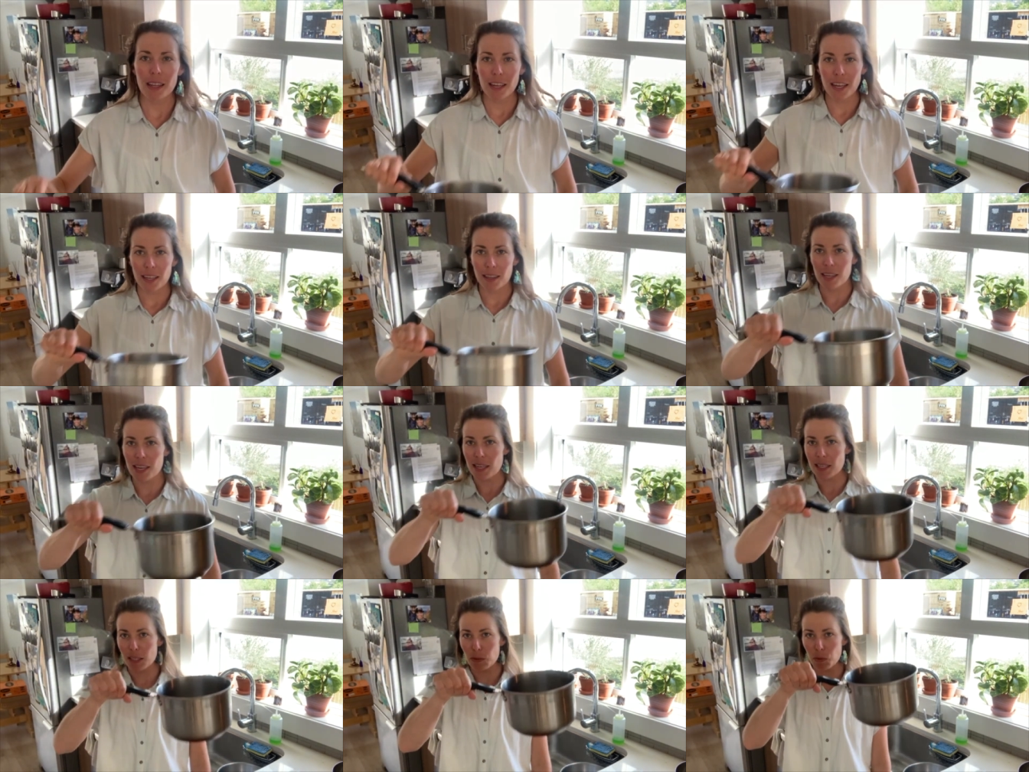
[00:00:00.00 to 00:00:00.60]
like
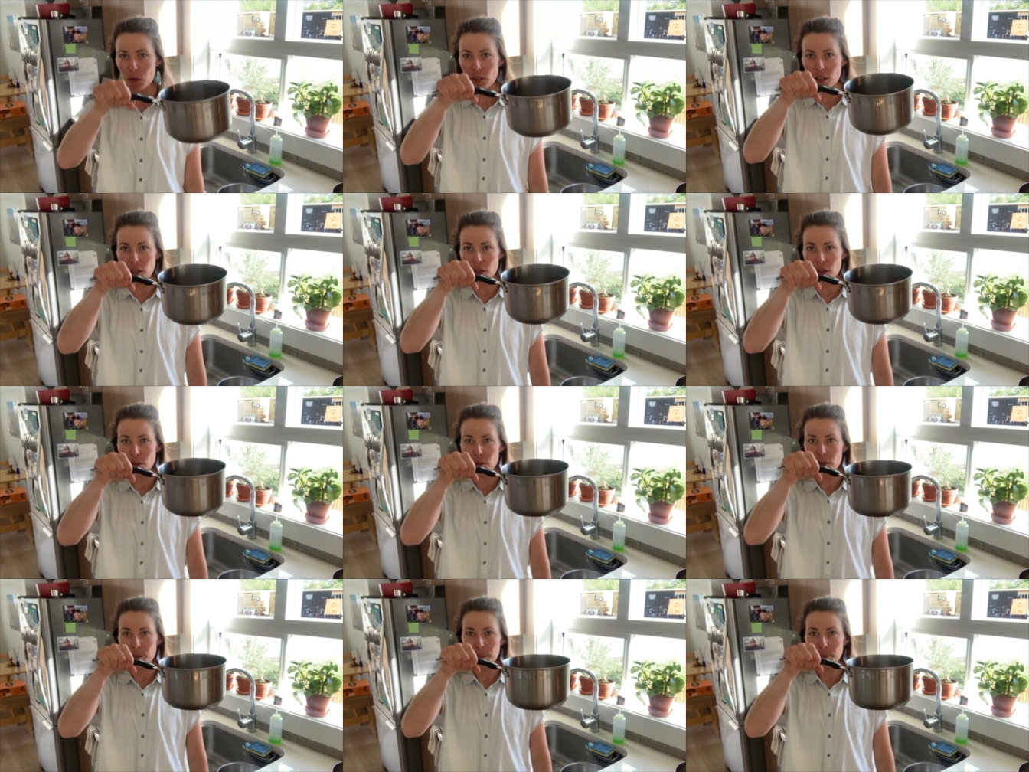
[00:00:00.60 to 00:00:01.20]
this will
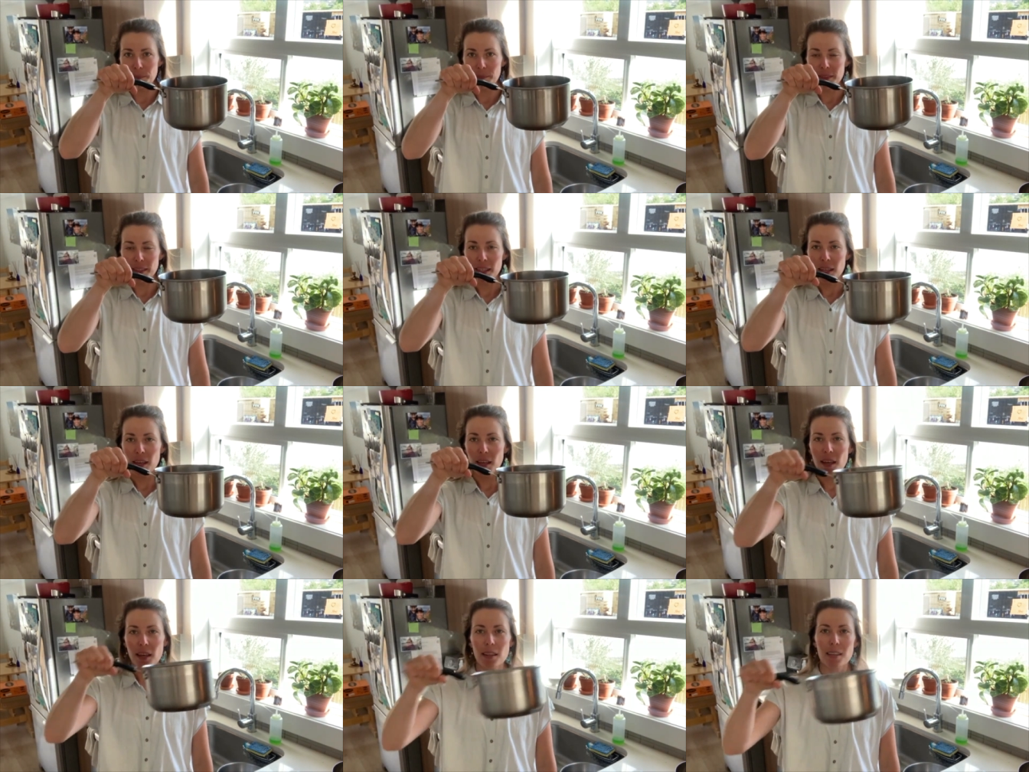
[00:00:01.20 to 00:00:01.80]
do.
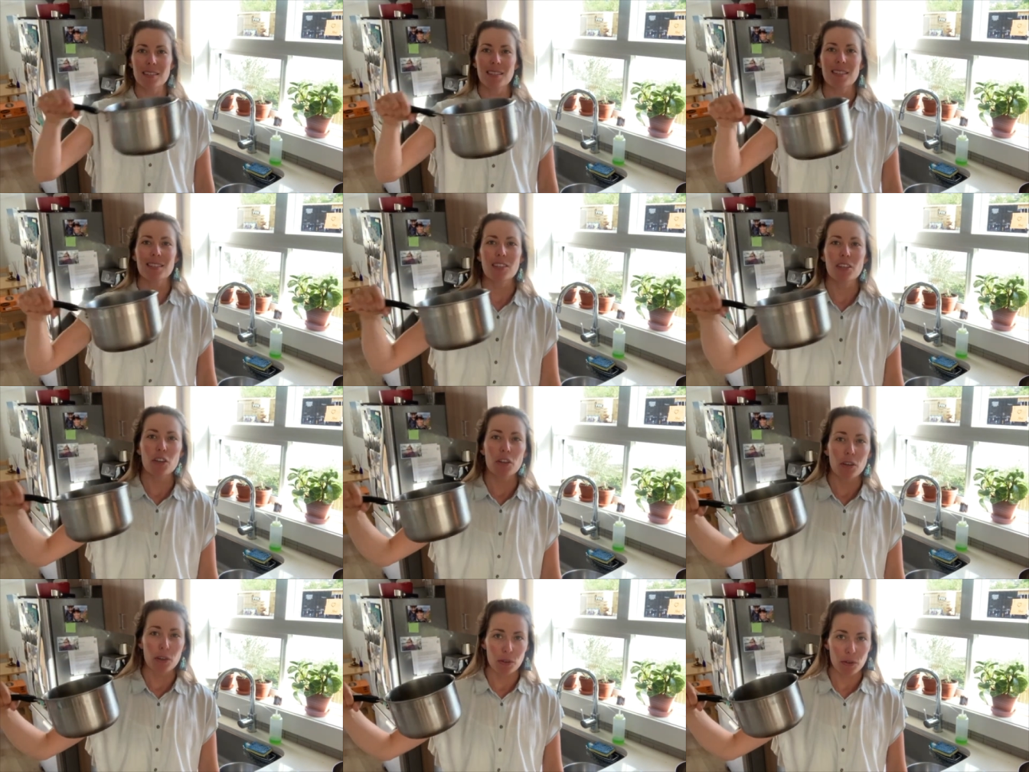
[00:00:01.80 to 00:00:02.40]
This is to
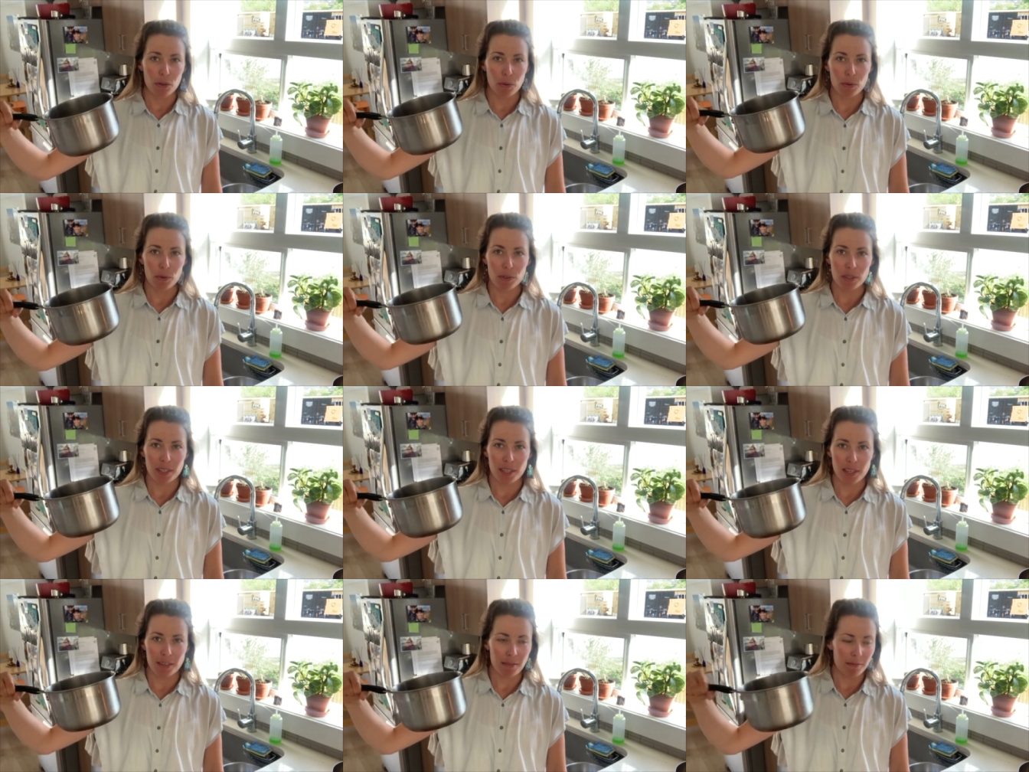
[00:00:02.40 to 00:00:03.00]
cook
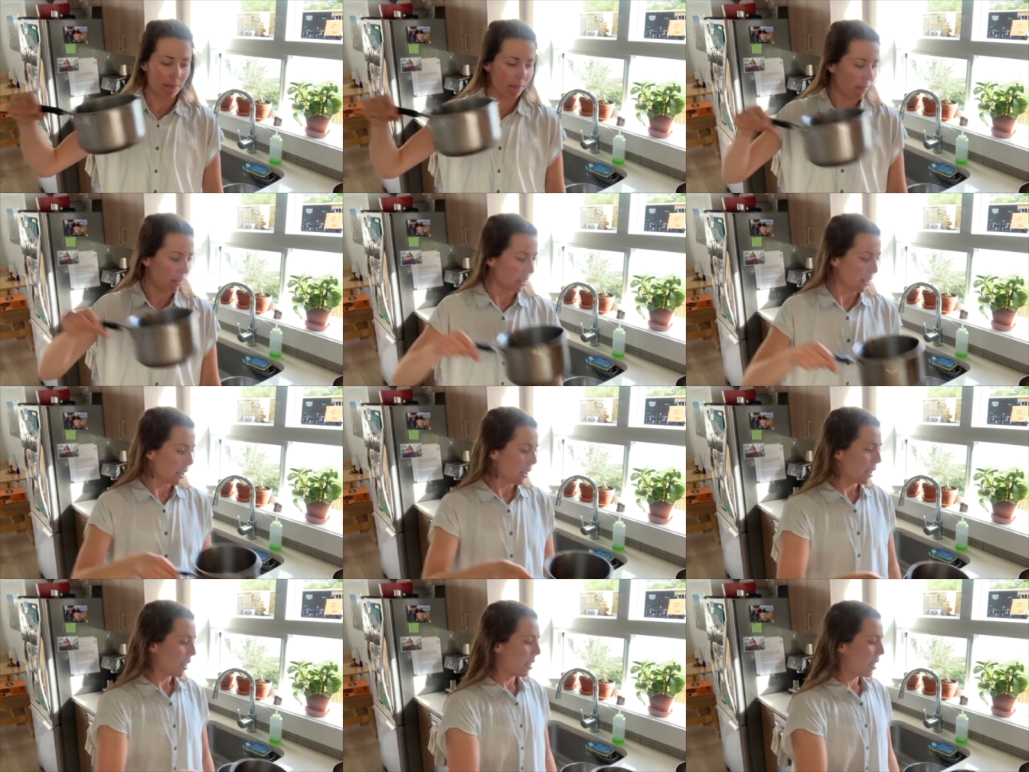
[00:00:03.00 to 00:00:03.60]
noodles in.
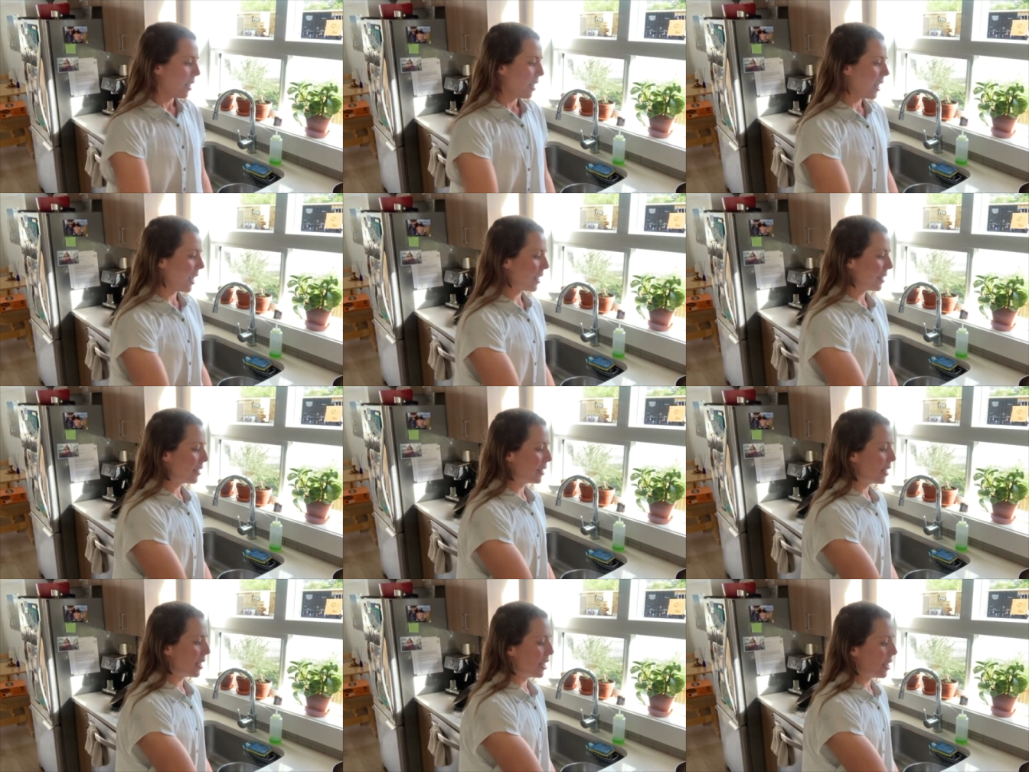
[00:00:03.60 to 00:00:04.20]

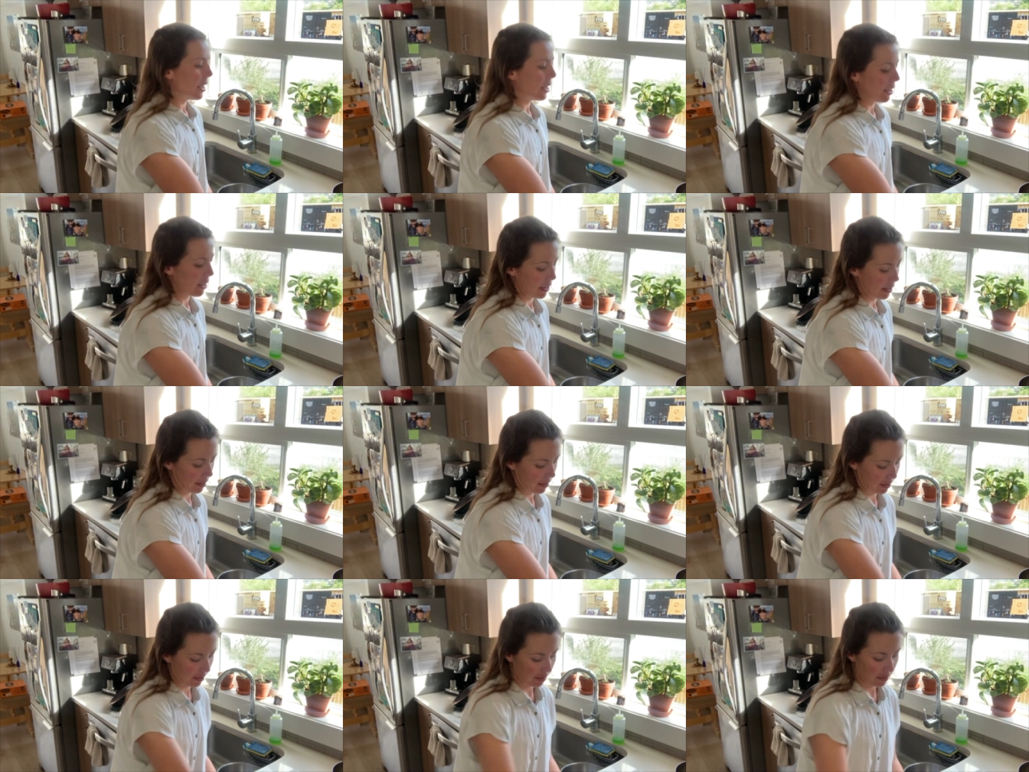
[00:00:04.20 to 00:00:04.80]
Next thing,
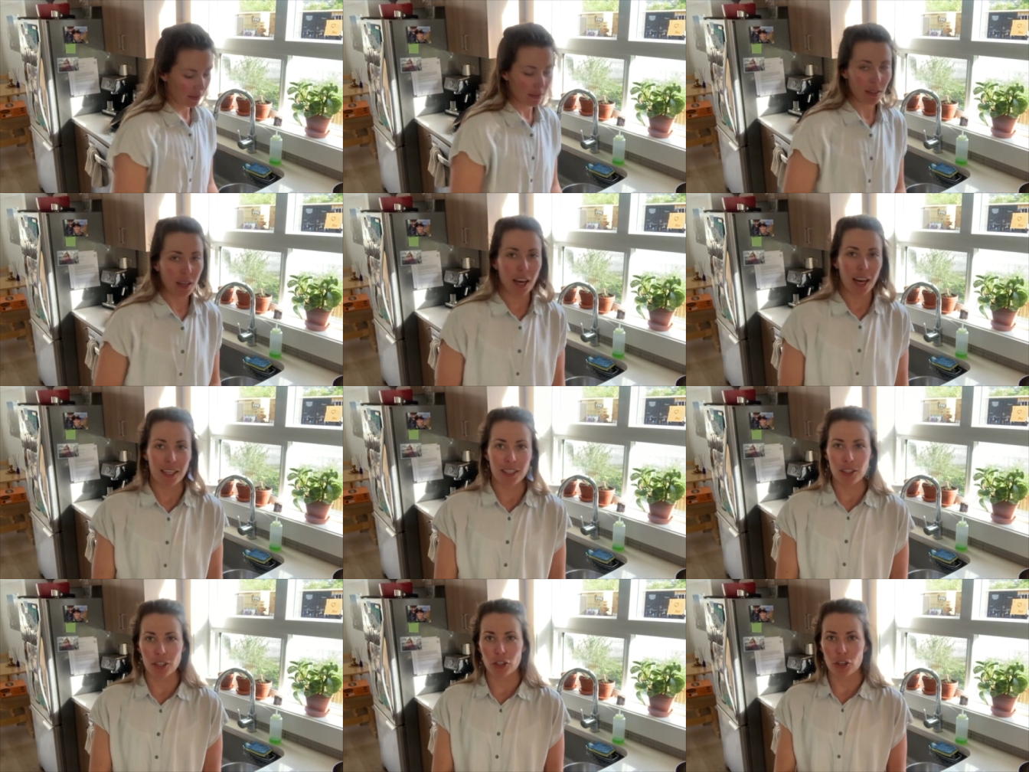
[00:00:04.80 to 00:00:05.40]

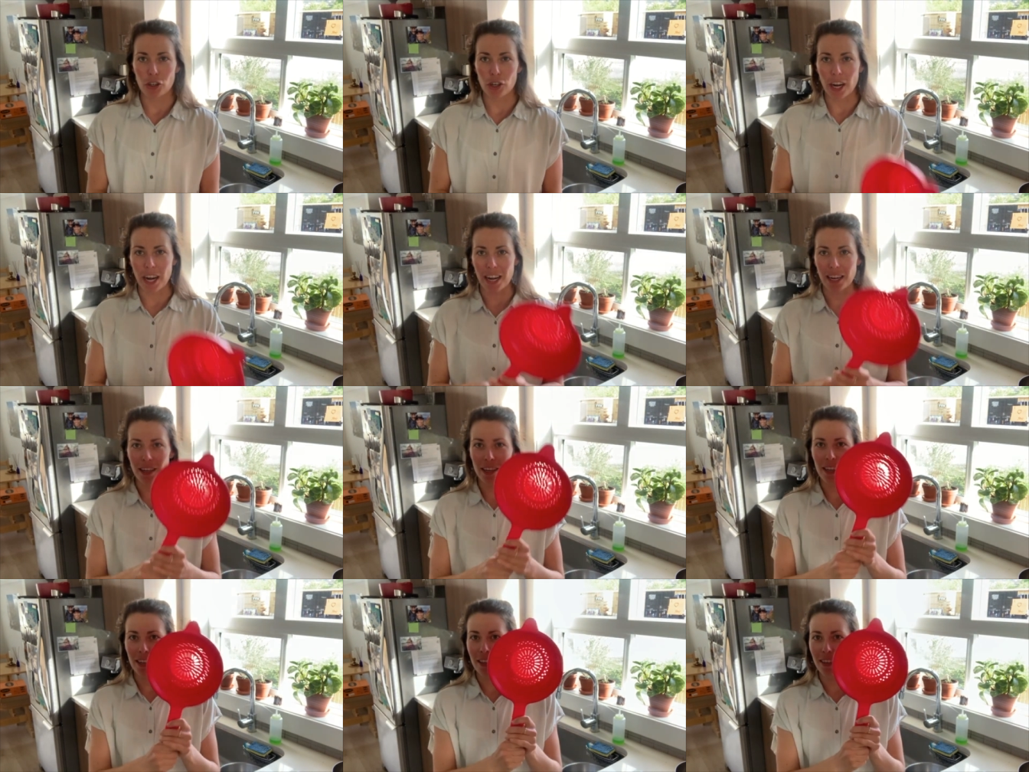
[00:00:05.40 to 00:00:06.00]
a
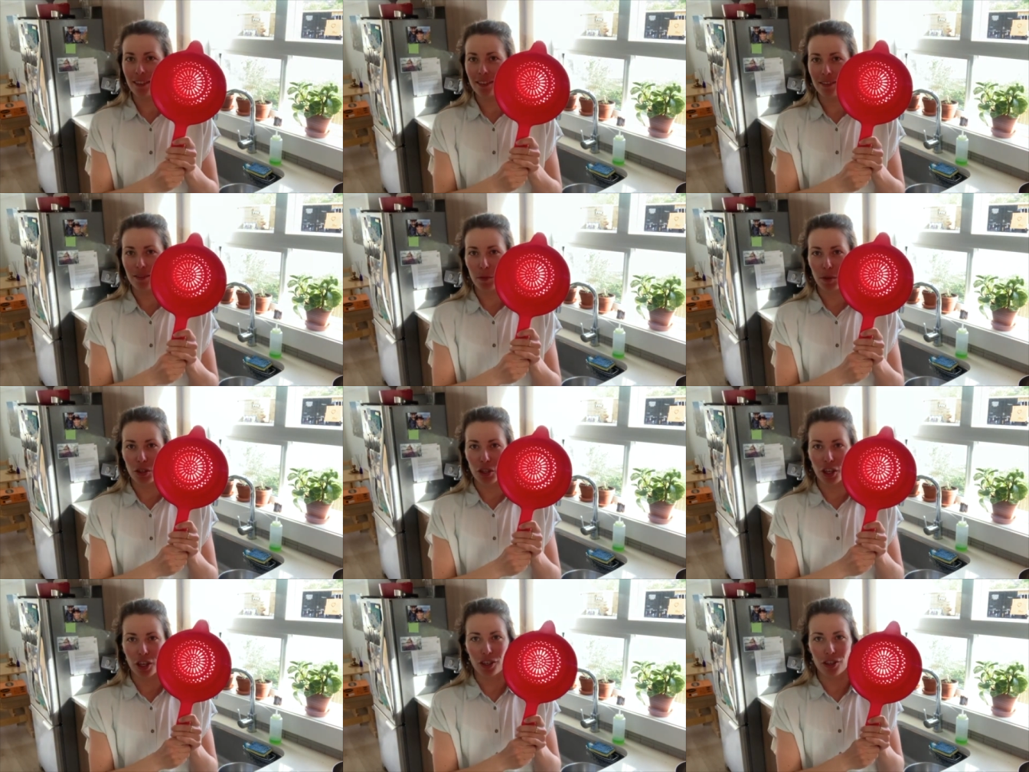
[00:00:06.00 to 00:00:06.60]
strainer,
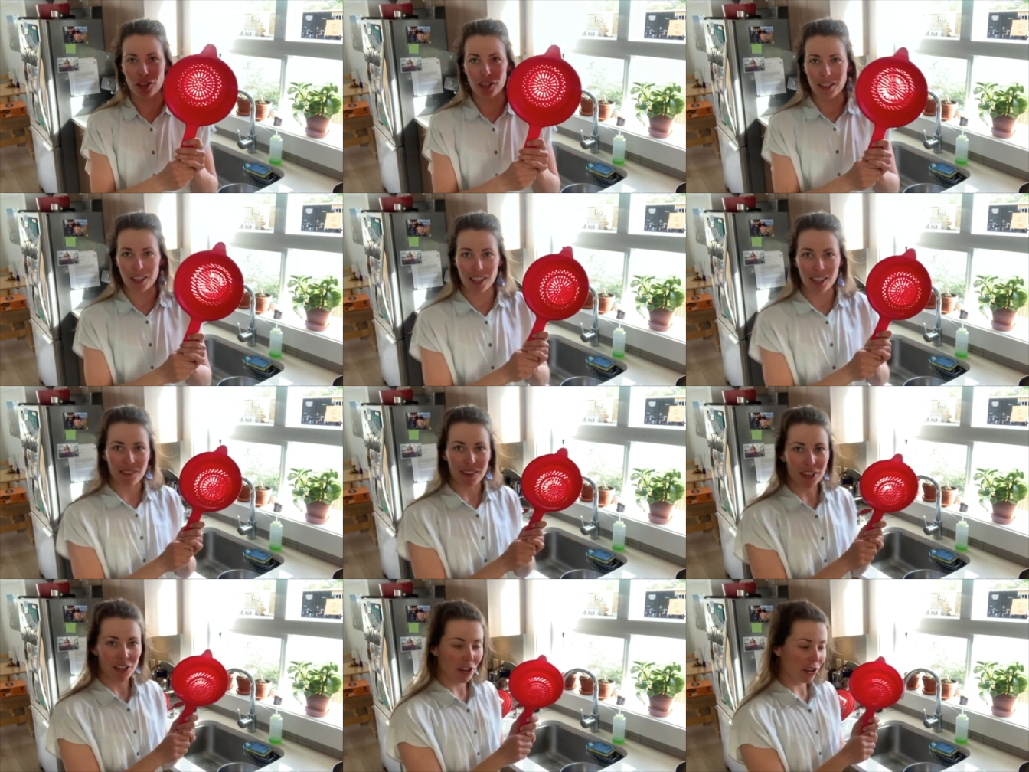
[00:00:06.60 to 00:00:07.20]
which can just
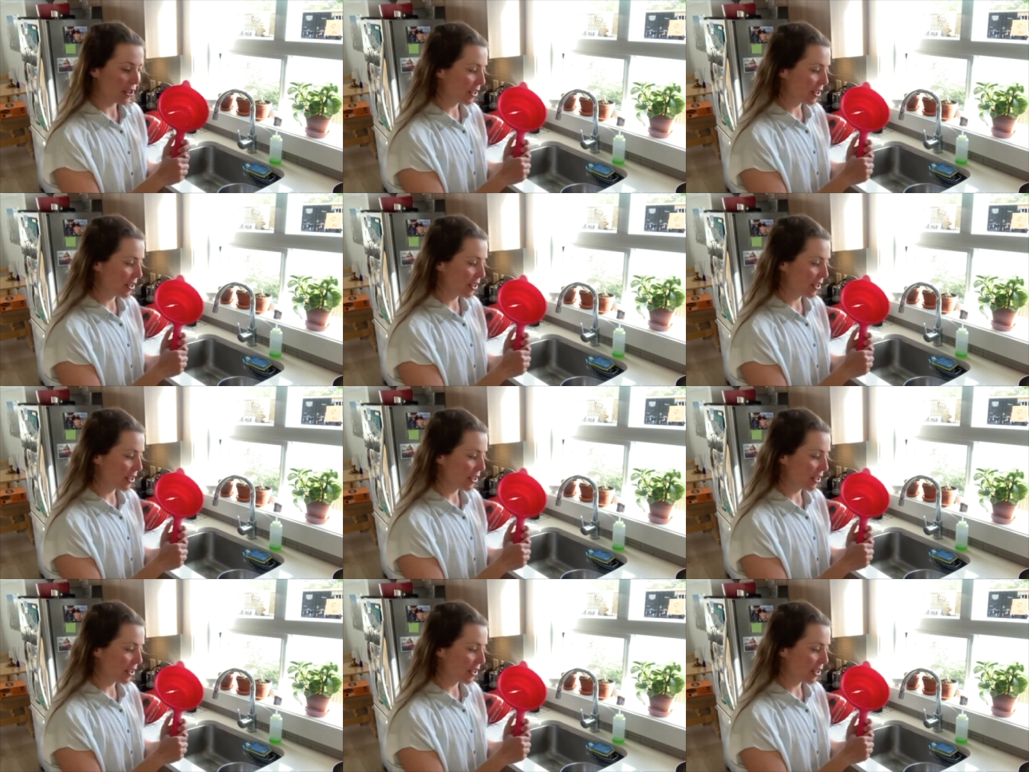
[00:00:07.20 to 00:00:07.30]
live in your